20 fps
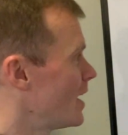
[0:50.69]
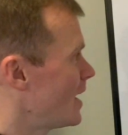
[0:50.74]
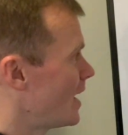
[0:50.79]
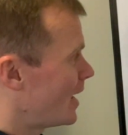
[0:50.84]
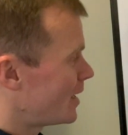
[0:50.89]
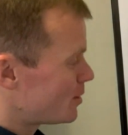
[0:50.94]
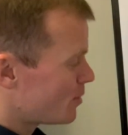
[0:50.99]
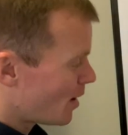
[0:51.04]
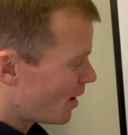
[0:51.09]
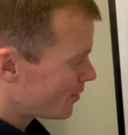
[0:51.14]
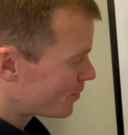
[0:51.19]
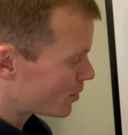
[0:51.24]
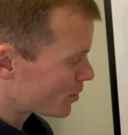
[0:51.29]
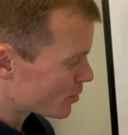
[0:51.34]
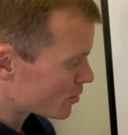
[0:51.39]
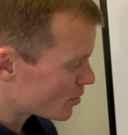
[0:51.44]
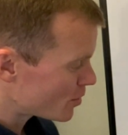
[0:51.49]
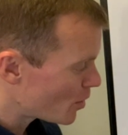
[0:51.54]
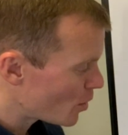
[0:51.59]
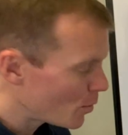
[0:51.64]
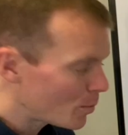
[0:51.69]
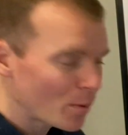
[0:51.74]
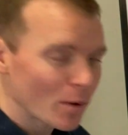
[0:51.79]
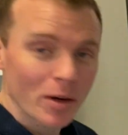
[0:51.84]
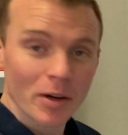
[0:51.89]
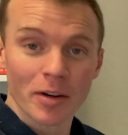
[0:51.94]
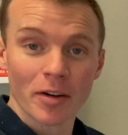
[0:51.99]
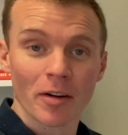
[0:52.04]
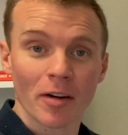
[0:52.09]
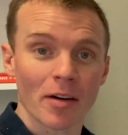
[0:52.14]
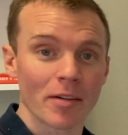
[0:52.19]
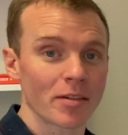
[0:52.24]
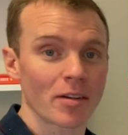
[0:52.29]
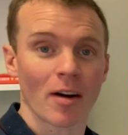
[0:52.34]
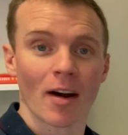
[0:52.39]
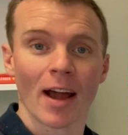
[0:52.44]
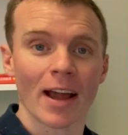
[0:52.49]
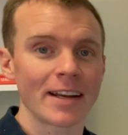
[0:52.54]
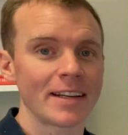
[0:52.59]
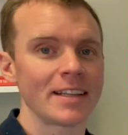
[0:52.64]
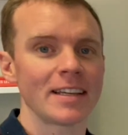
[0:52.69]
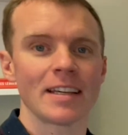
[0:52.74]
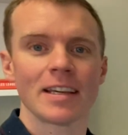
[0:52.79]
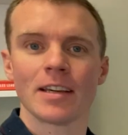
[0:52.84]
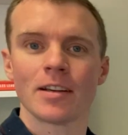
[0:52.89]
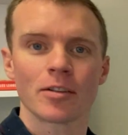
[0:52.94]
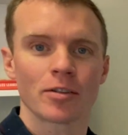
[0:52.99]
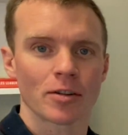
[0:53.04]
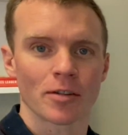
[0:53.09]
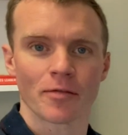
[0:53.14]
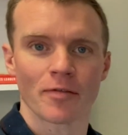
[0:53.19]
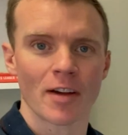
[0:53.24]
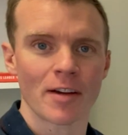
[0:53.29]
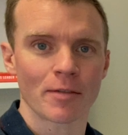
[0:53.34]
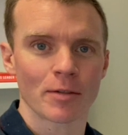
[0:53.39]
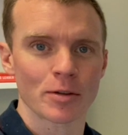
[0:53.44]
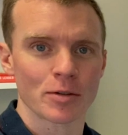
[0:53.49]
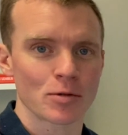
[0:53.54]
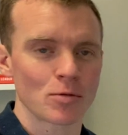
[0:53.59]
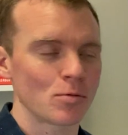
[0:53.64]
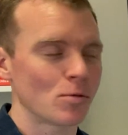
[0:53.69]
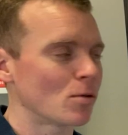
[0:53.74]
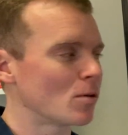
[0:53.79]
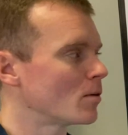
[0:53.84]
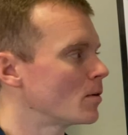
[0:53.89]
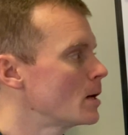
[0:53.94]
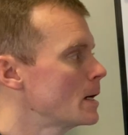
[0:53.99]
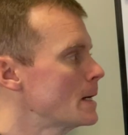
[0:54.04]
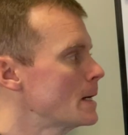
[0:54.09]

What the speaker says: and you have your notebook, your IDE, or your favorite tool,